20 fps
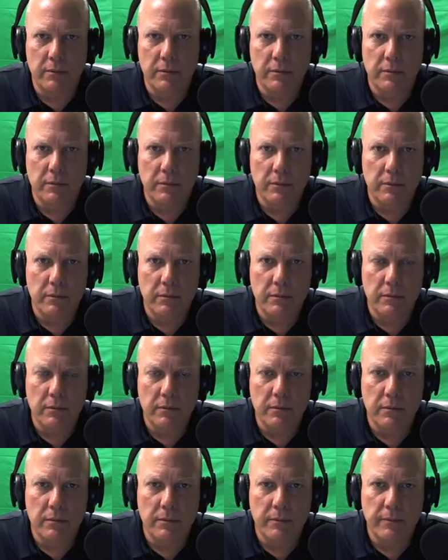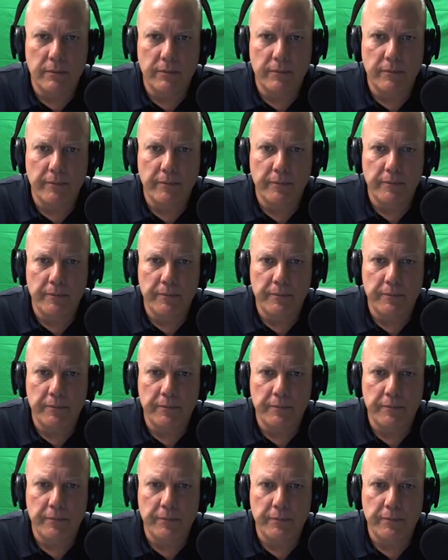[no speech]